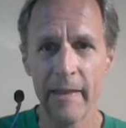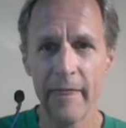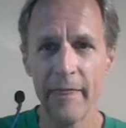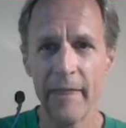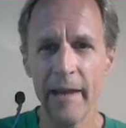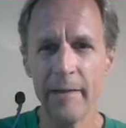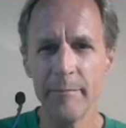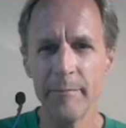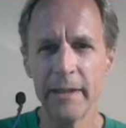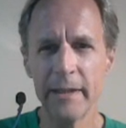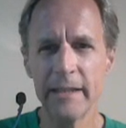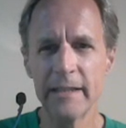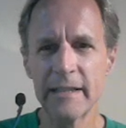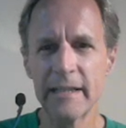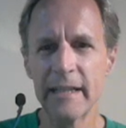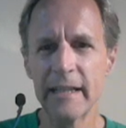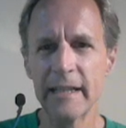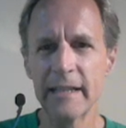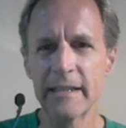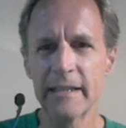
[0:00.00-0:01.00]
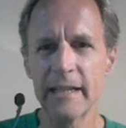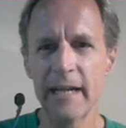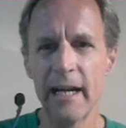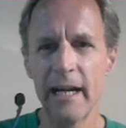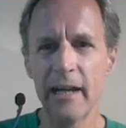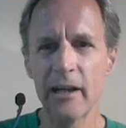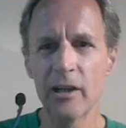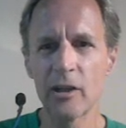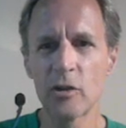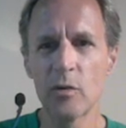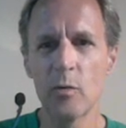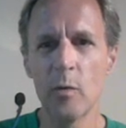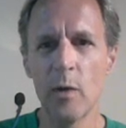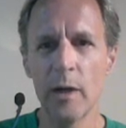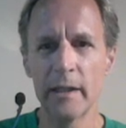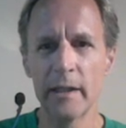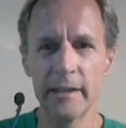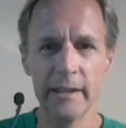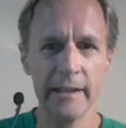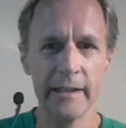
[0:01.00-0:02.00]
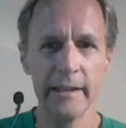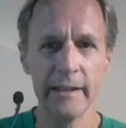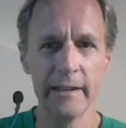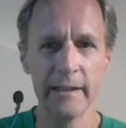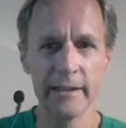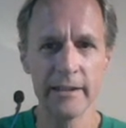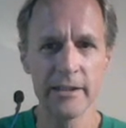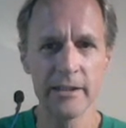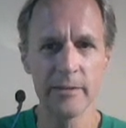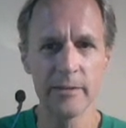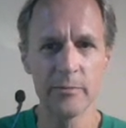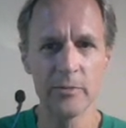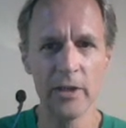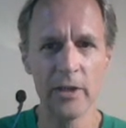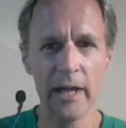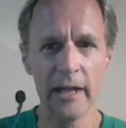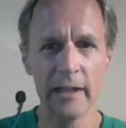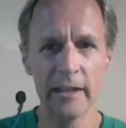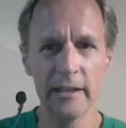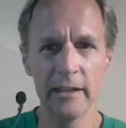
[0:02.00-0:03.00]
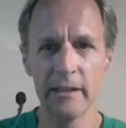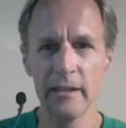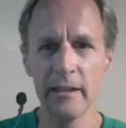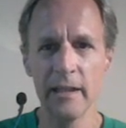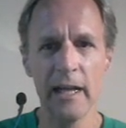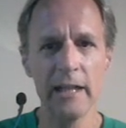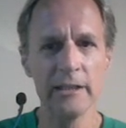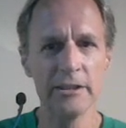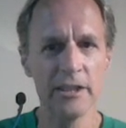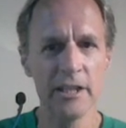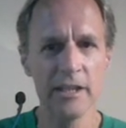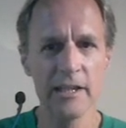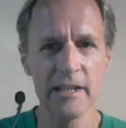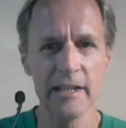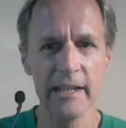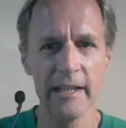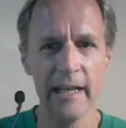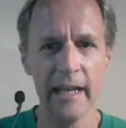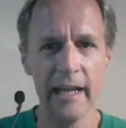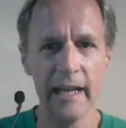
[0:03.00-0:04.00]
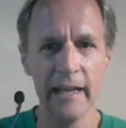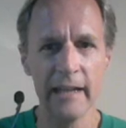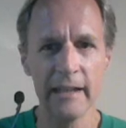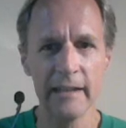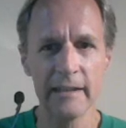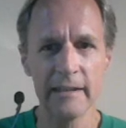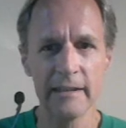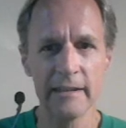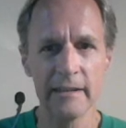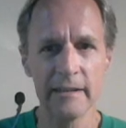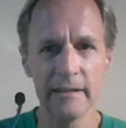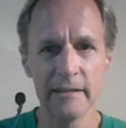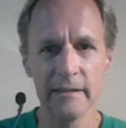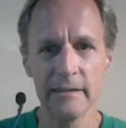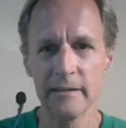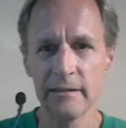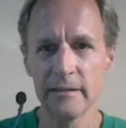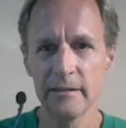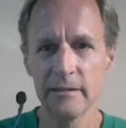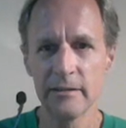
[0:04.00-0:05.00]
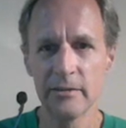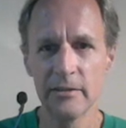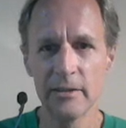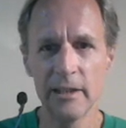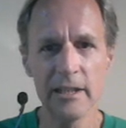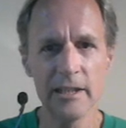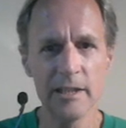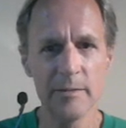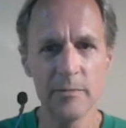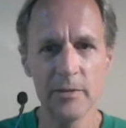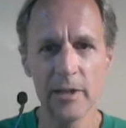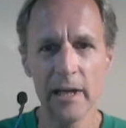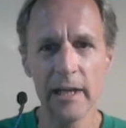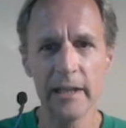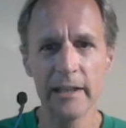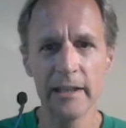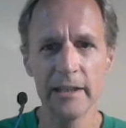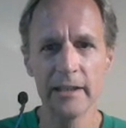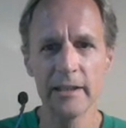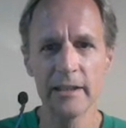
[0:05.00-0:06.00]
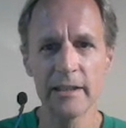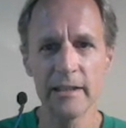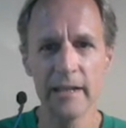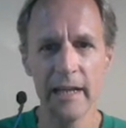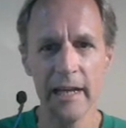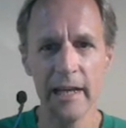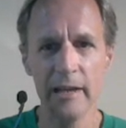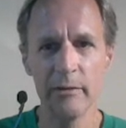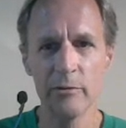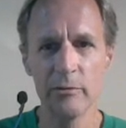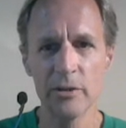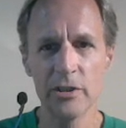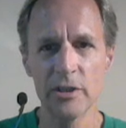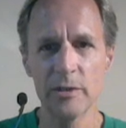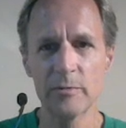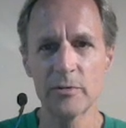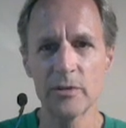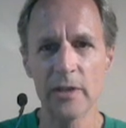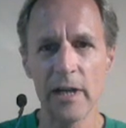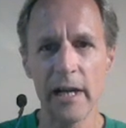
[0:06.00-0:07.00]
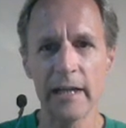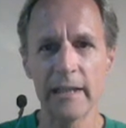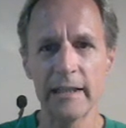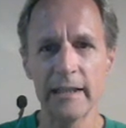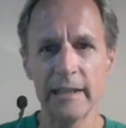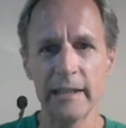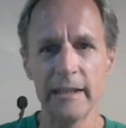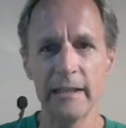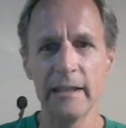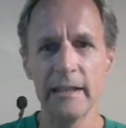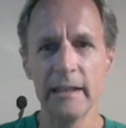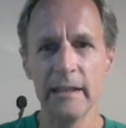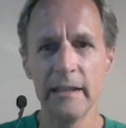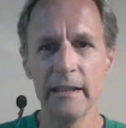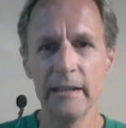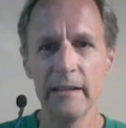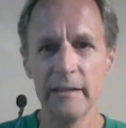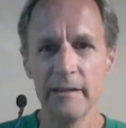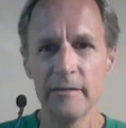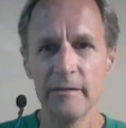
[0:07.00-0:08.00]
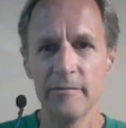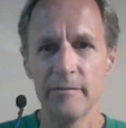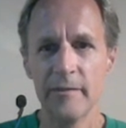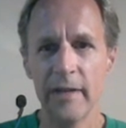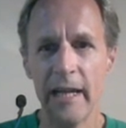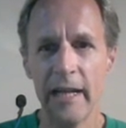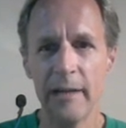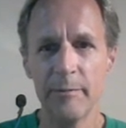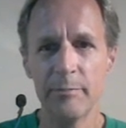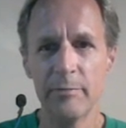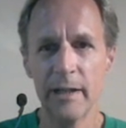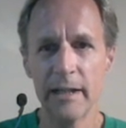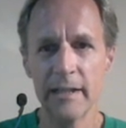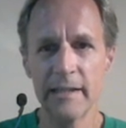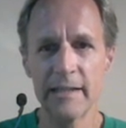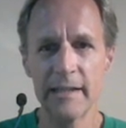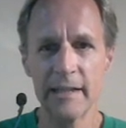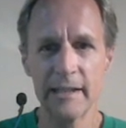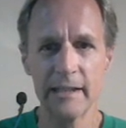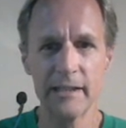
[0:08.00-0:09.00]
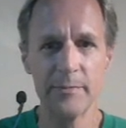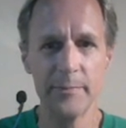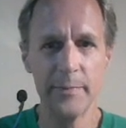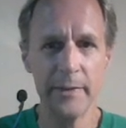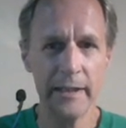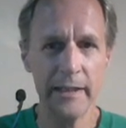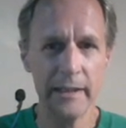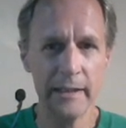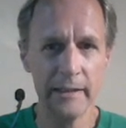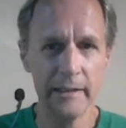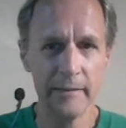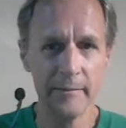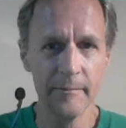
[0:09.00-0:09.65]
That means the entire quantity is subtracted, not just the 8. You're not subtracting just 8, we're subtracting 8 plus 6b.